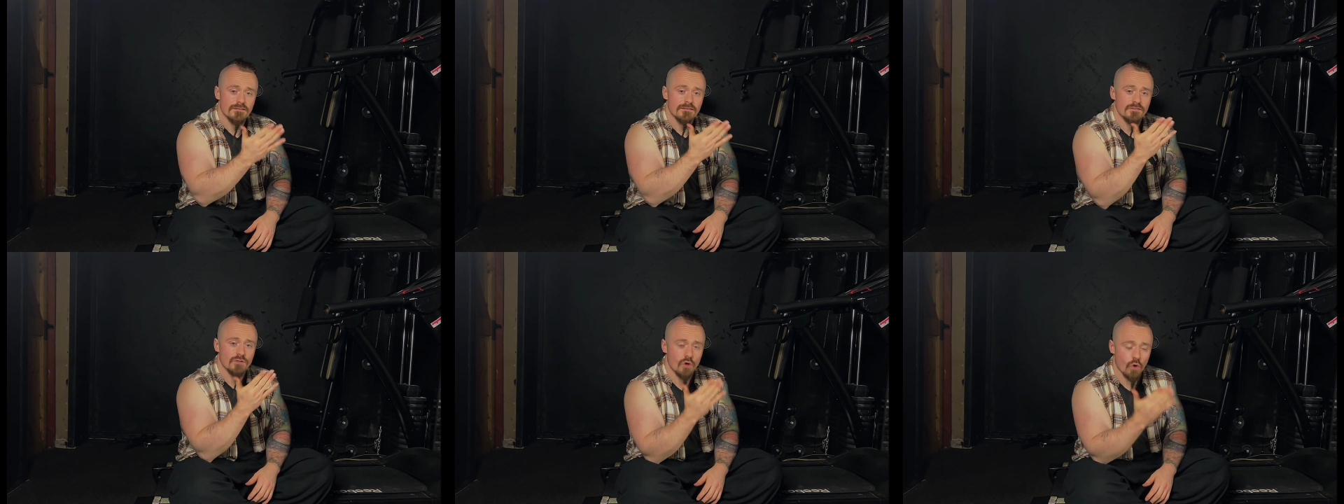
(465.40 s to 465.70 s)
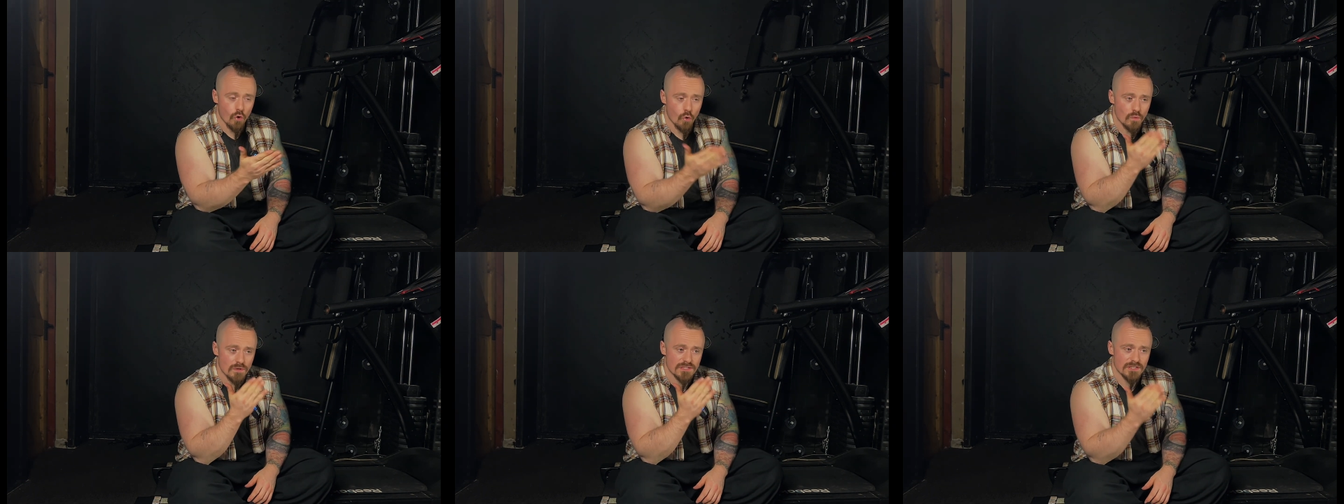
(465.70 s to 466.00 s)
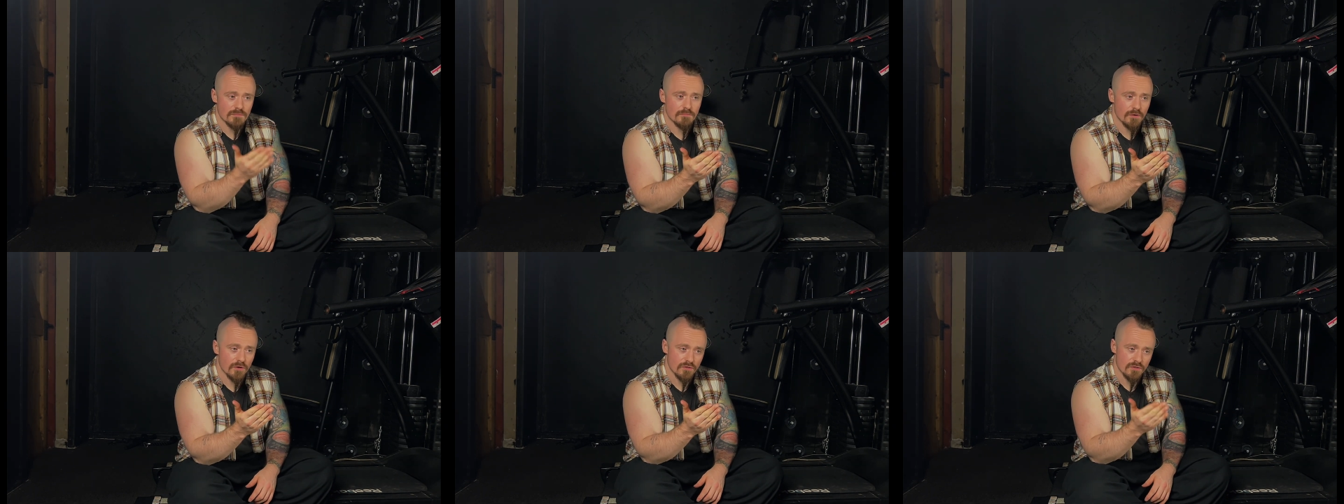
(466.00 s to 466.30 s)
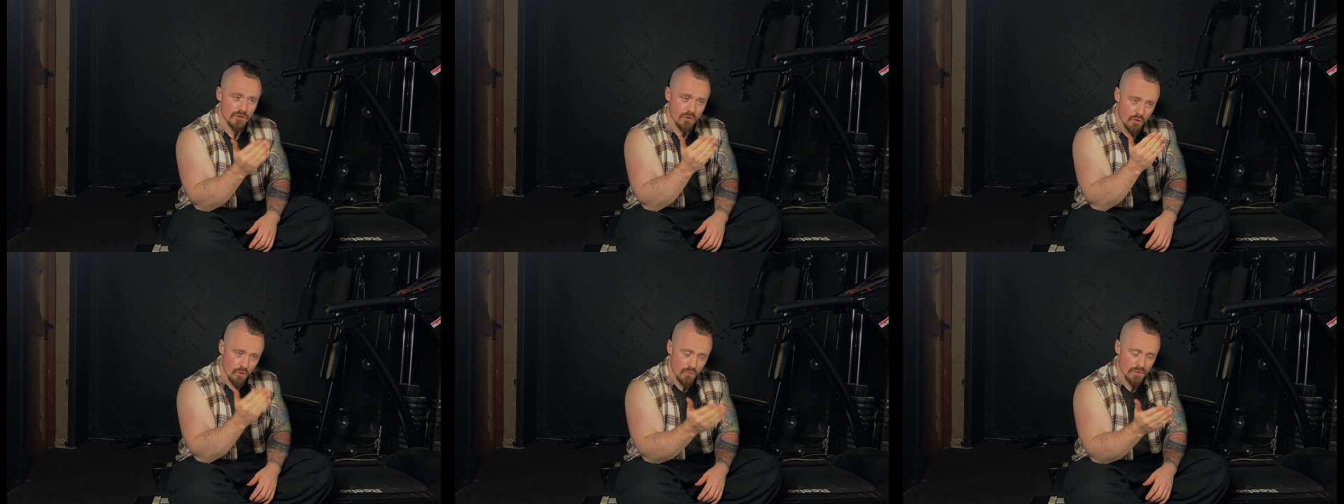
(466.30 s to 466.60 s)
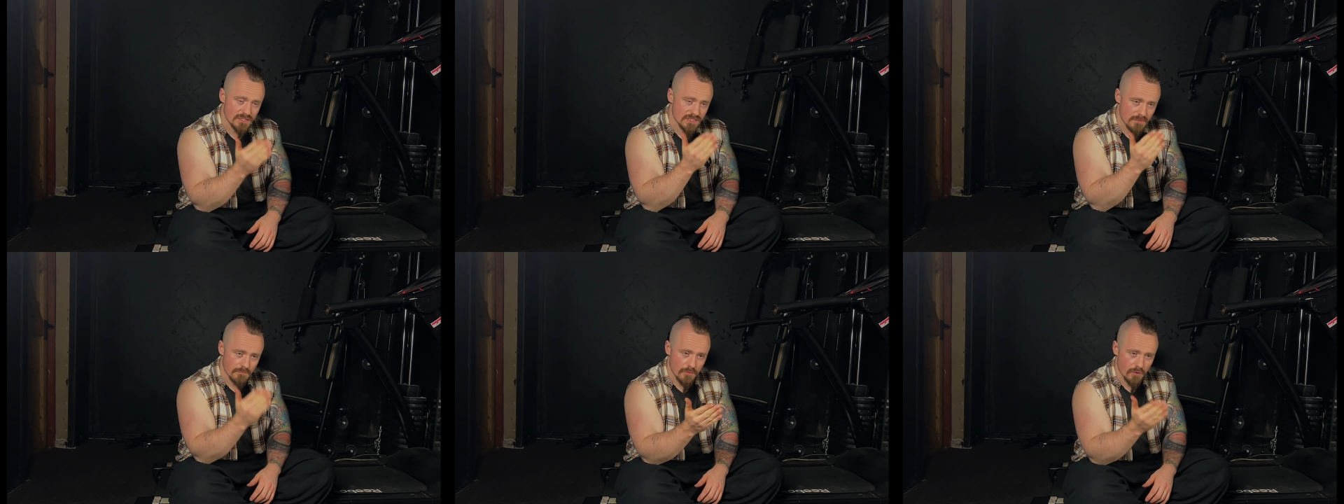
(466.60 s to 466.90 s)
You're
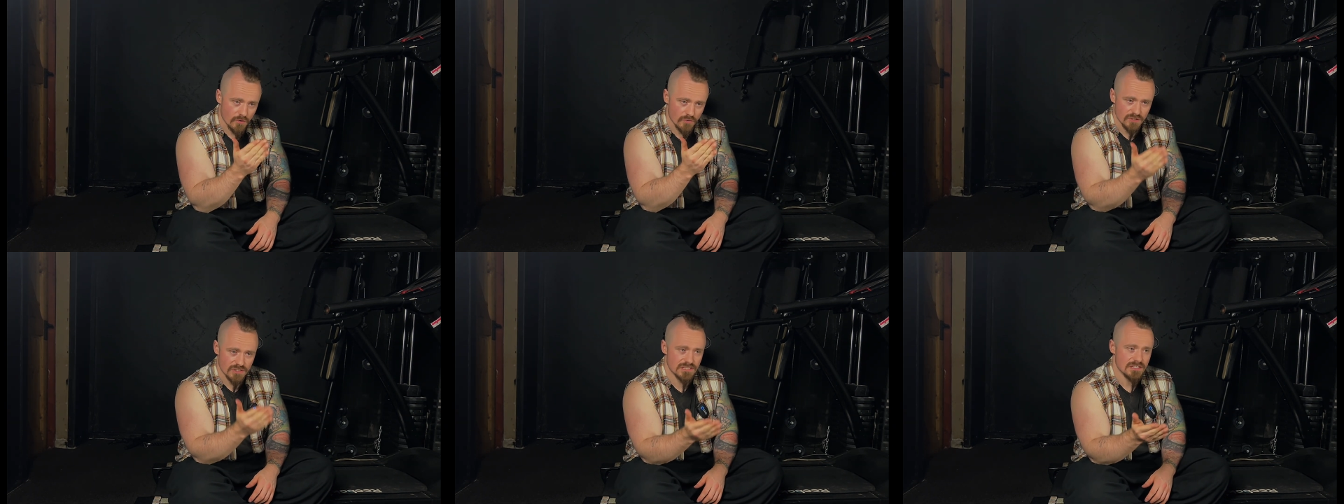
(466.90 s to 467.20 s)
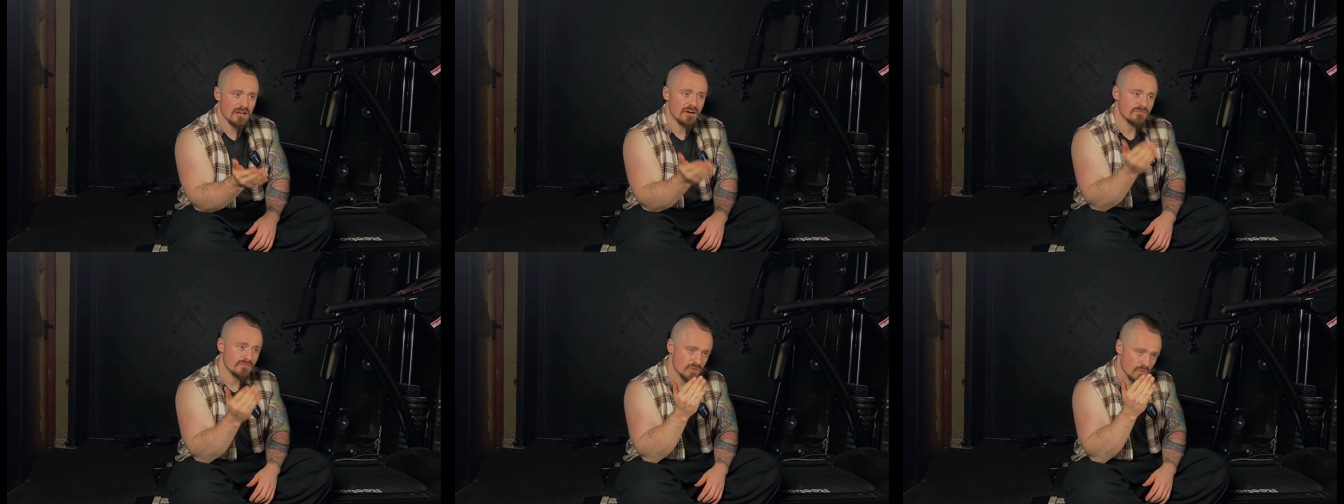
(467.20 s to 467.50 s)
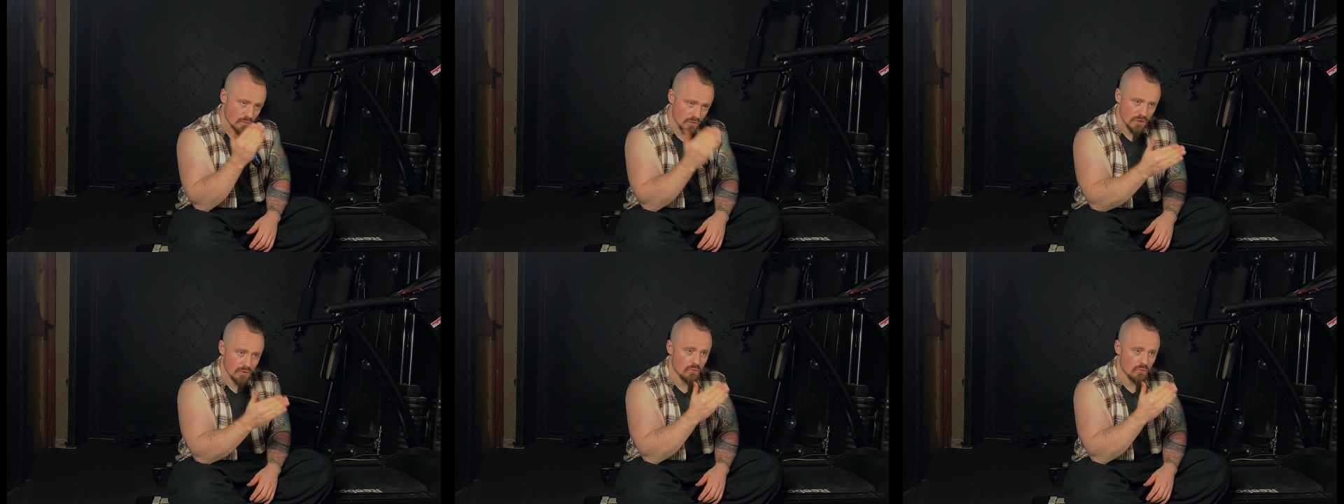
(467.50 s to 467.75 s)
always comparing yourself to what